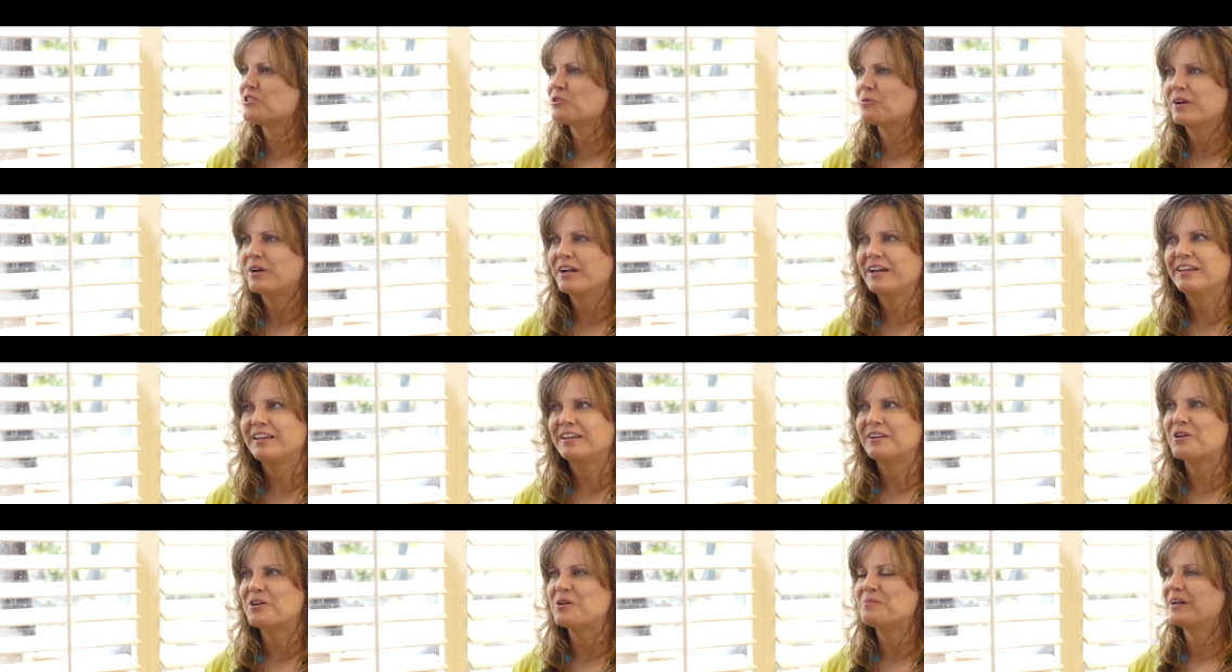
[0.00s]
so when I
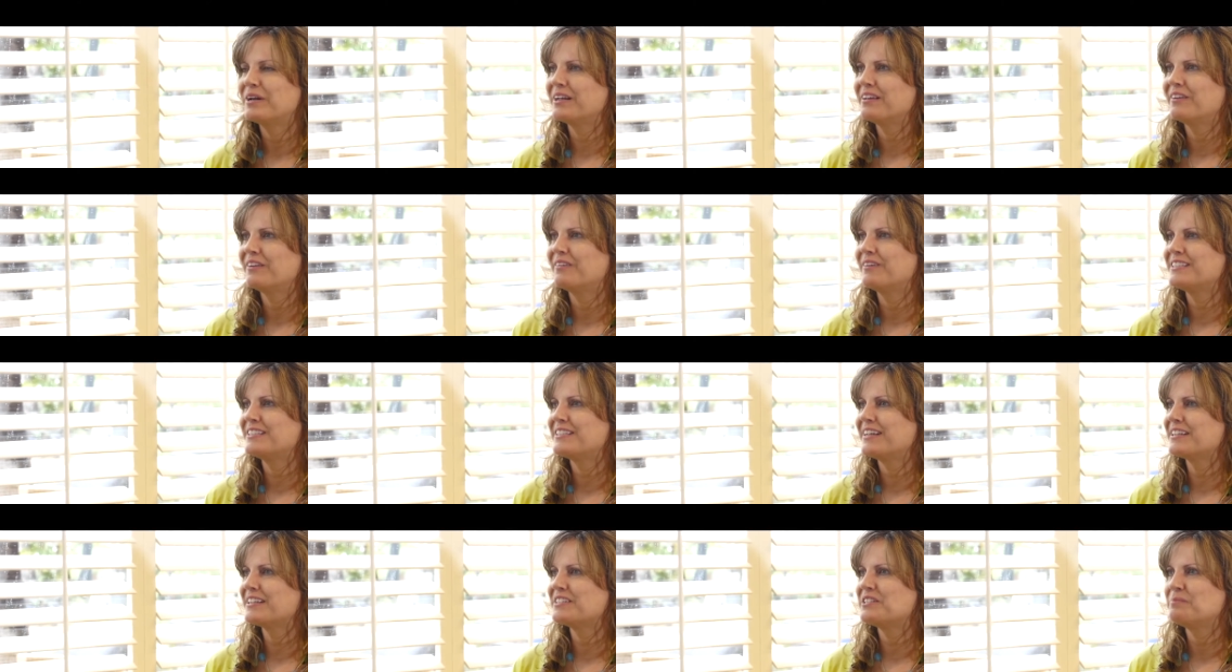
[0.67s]
get home, I you know I
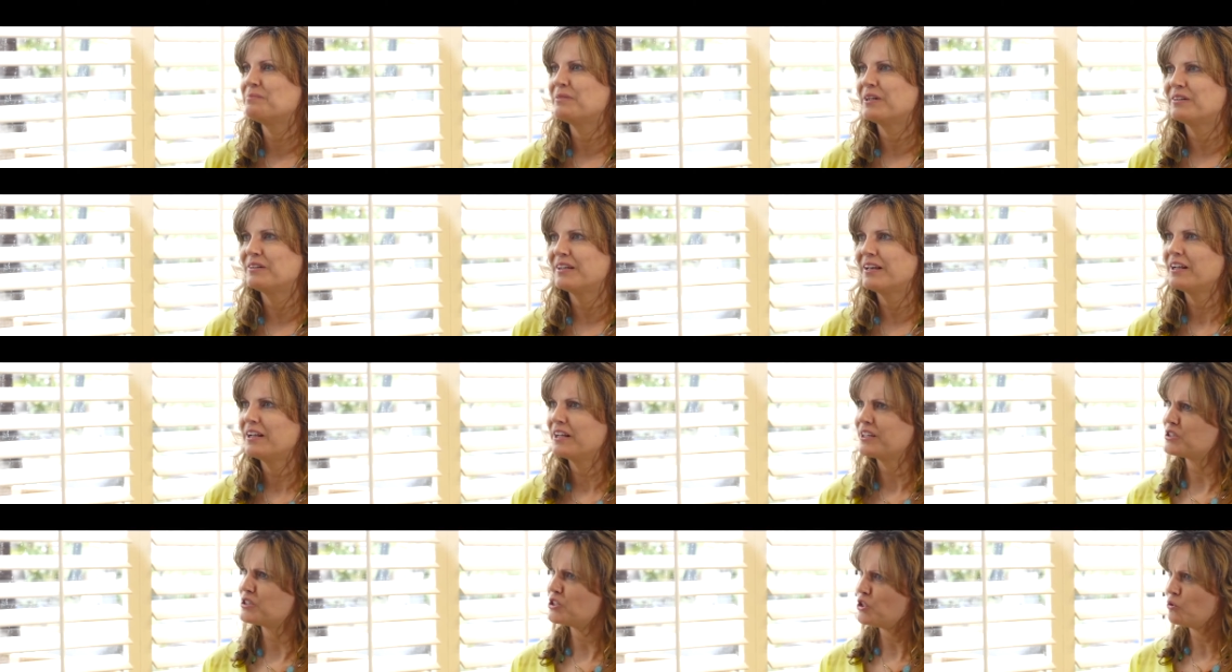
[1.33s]
texted him the other day and
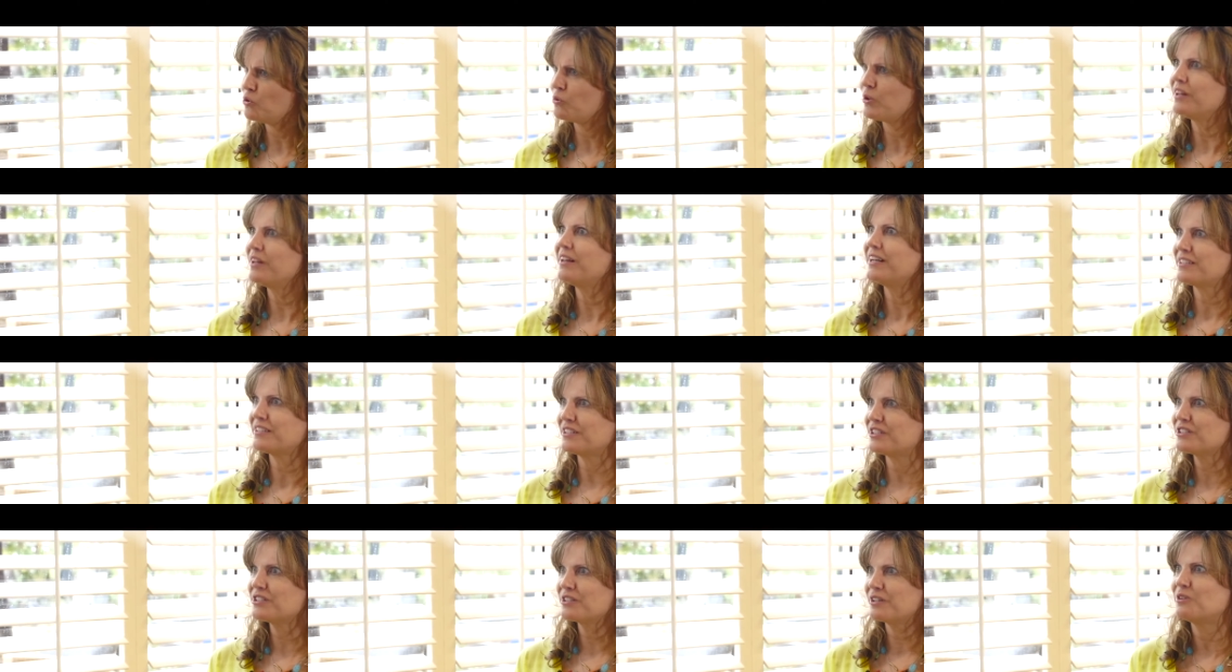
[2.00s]
I go, do you realize
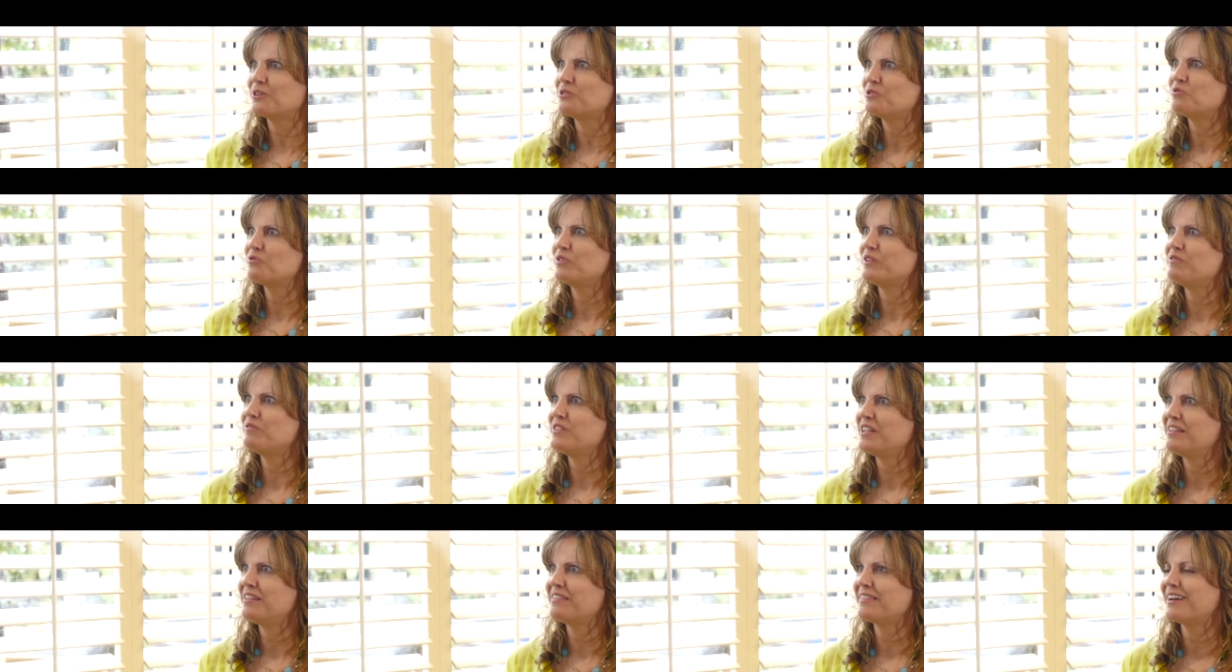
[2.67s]
I just closed
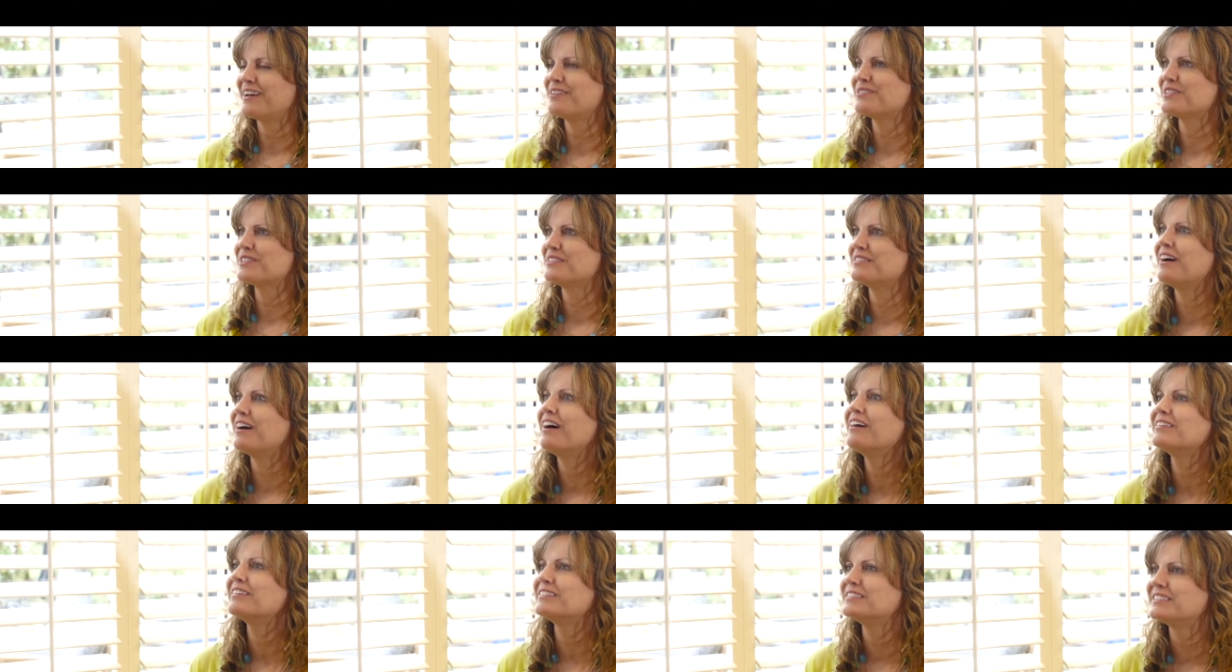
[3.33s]
fifteen thousand
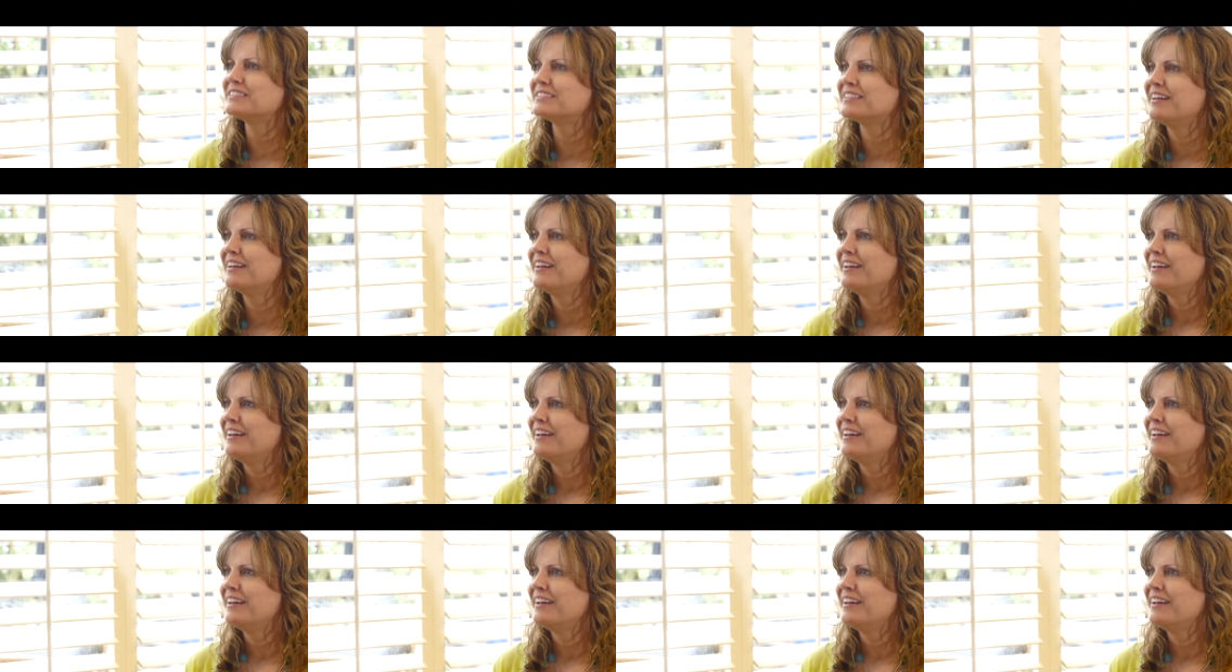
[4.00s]
dollars